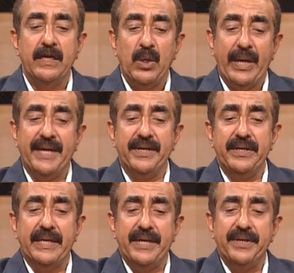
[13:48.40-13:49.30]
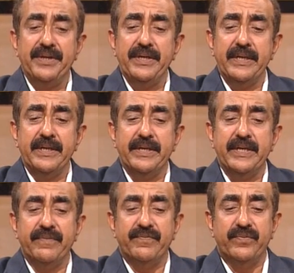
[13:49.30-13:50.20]
And in
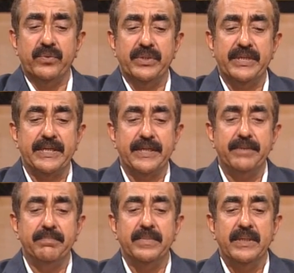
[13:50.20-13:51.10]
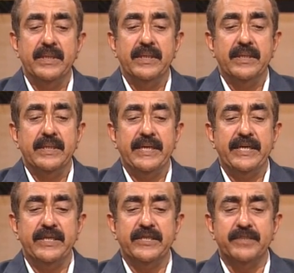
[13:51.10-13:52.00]
1914,
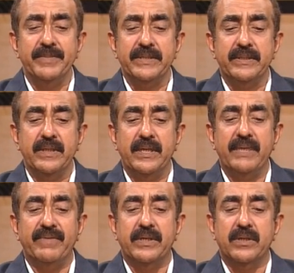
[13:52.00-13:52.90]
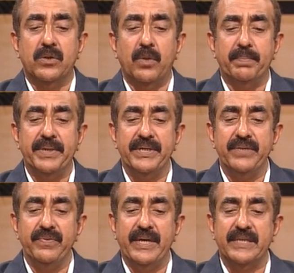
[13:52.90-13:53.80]
a Smith-Lever
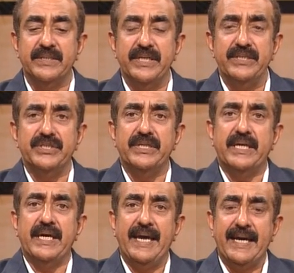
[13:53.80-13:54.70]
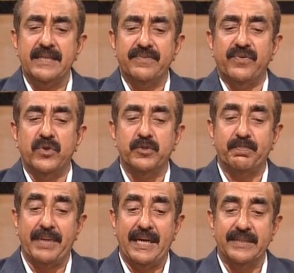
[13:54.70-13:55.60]
Cooperative Extension Act was
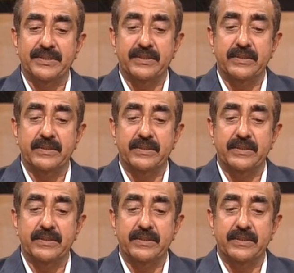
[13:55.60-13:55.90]
passed,